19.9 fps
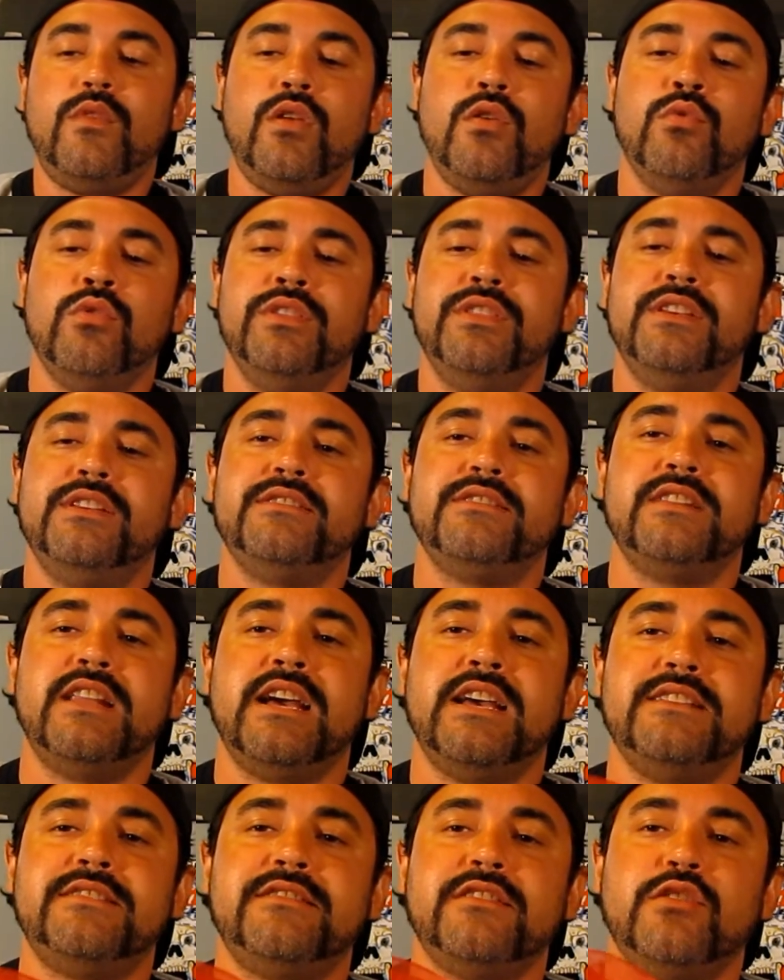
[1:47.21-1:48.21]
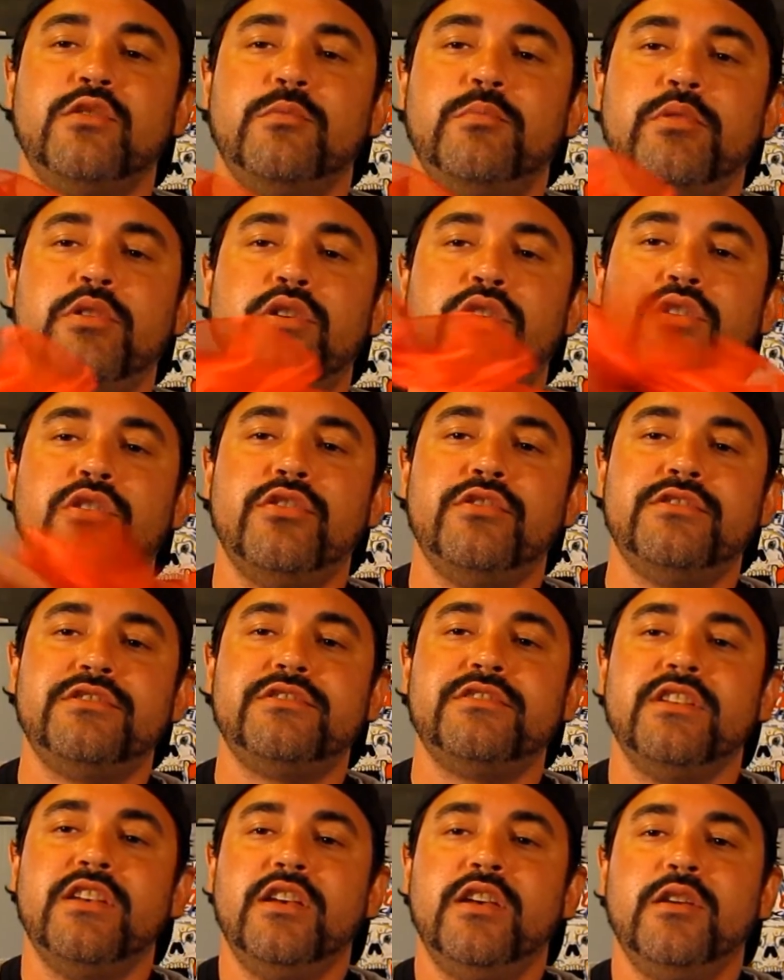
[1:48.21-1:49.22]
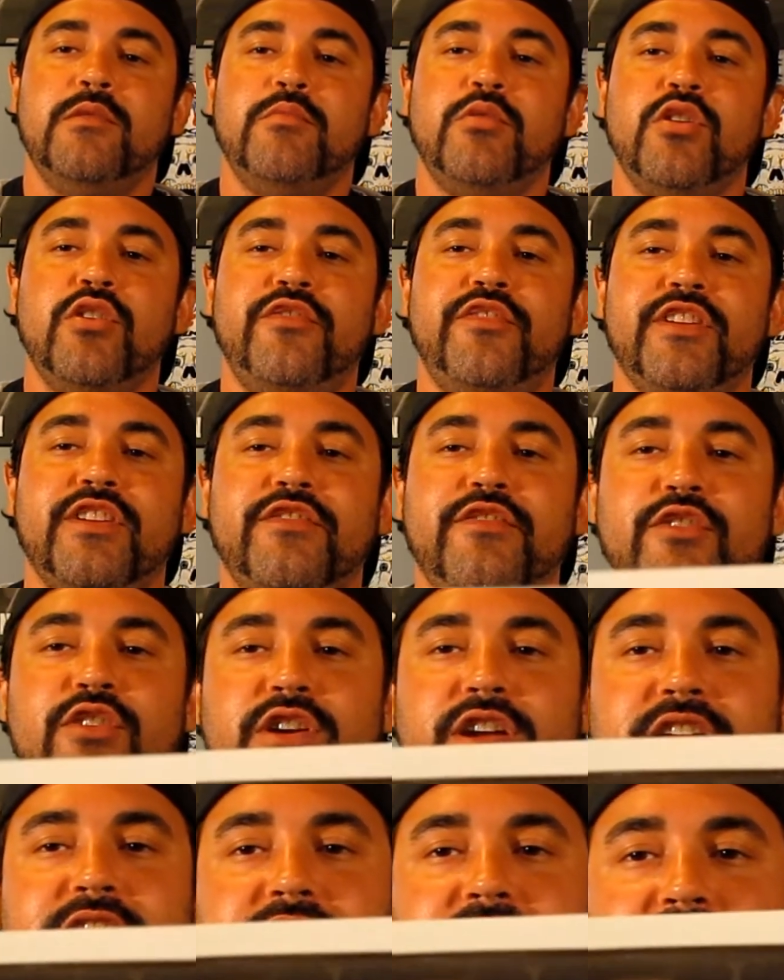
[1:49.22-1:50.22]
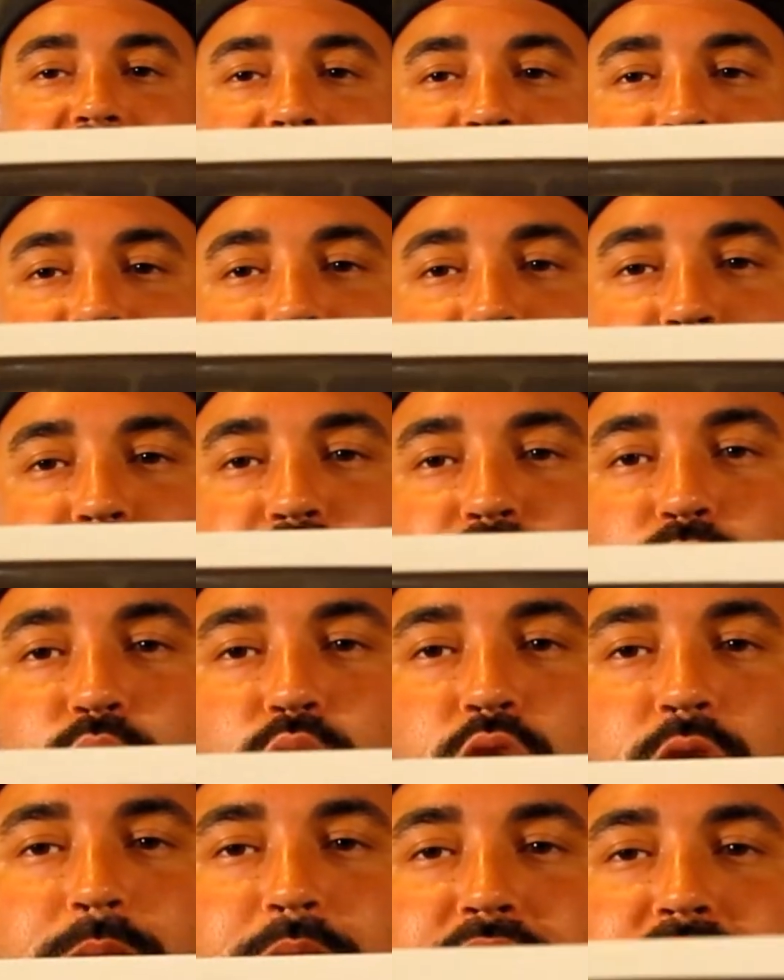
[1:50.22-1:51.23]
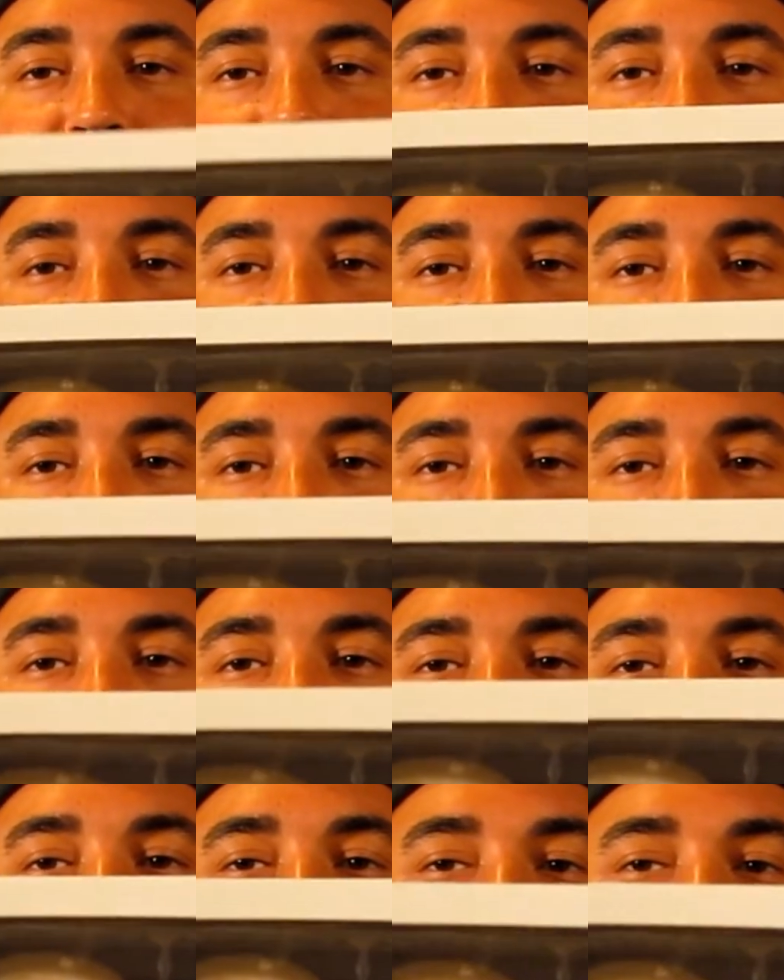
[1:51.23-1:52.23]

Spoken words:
with these nice little bows. Perfect for a gift for your woman, for your man,